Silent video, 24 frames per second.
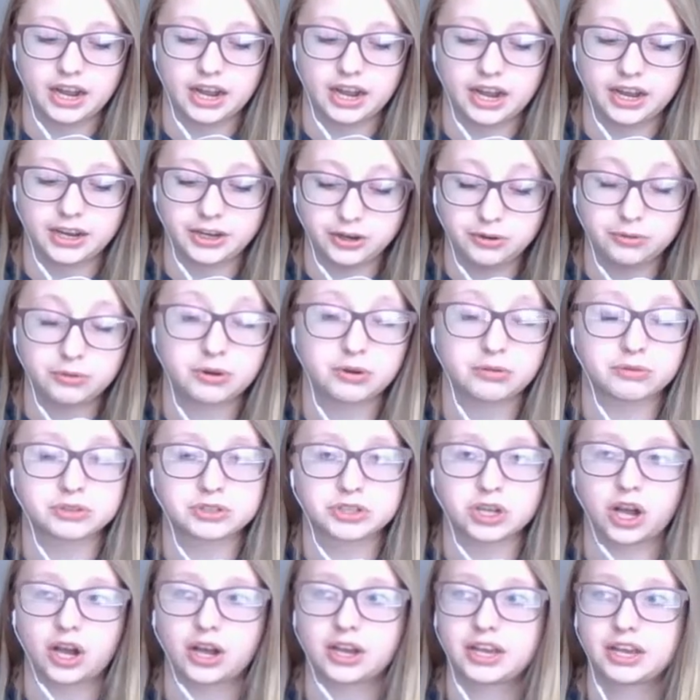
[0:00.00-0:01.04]
I knew what I was
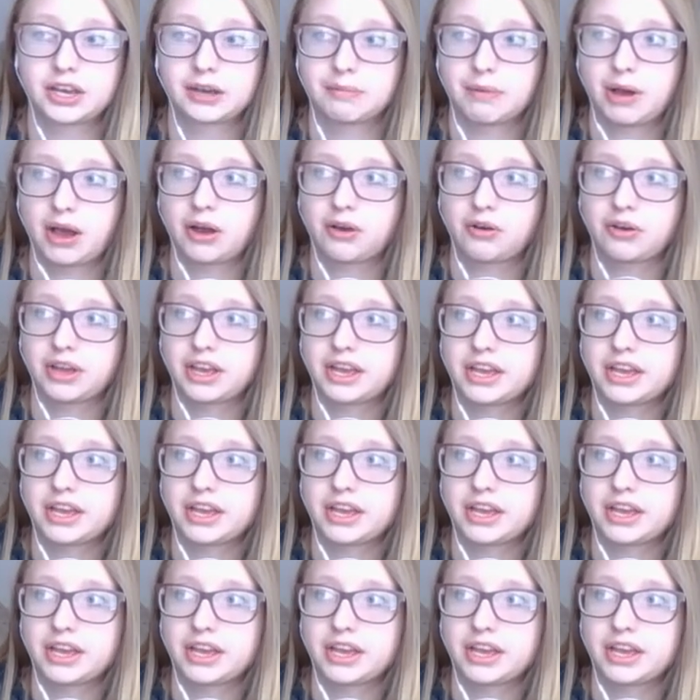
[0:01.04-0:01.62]
talking about.